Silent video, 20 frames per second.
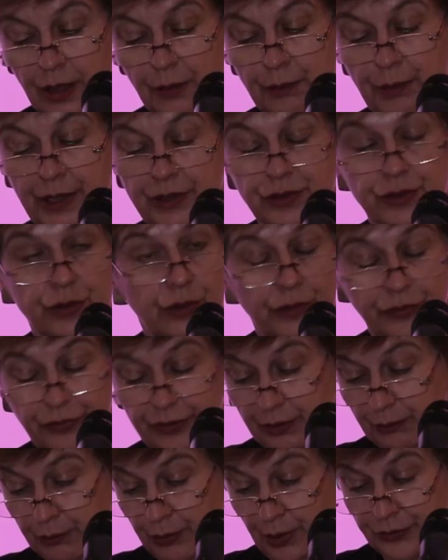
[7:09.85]
by
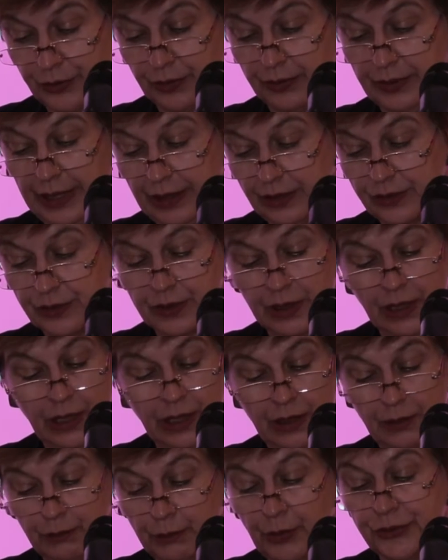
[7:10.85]
solving
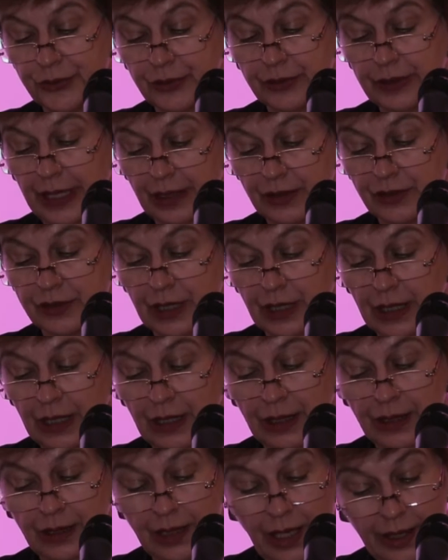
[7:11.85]
bottlenecks
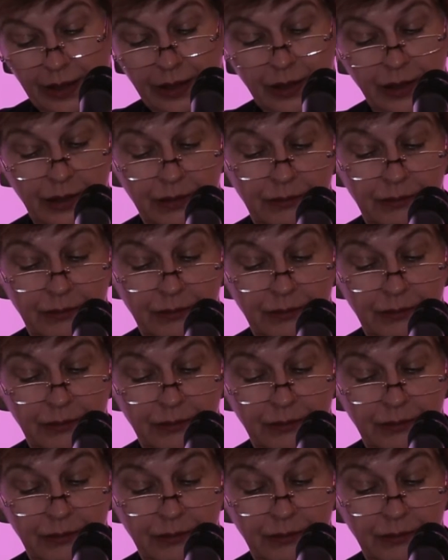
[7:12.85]
like